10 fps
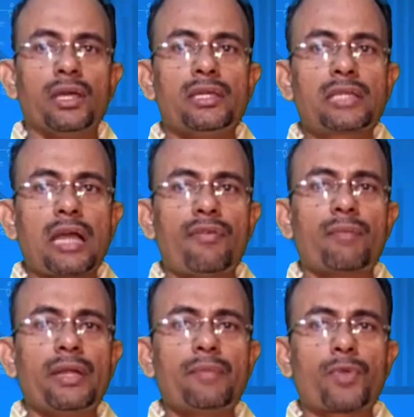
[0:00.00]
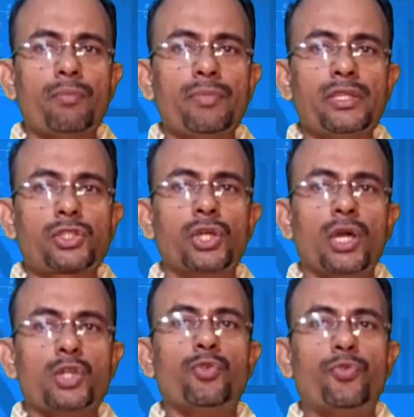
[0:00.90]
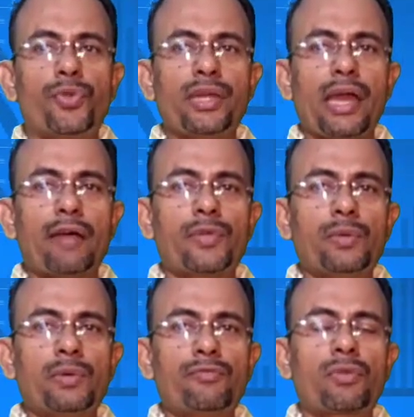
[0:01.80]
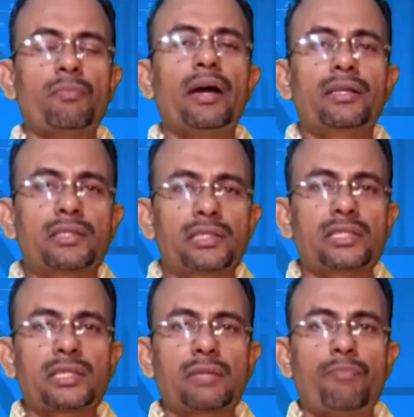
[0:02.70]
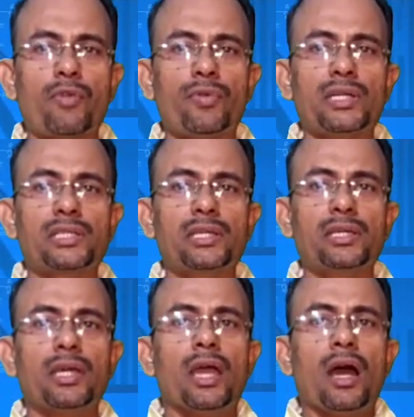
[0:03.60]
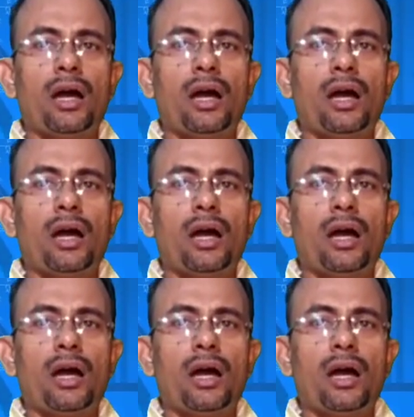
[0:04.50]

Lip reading: His government promised to free everyone from existing poverty,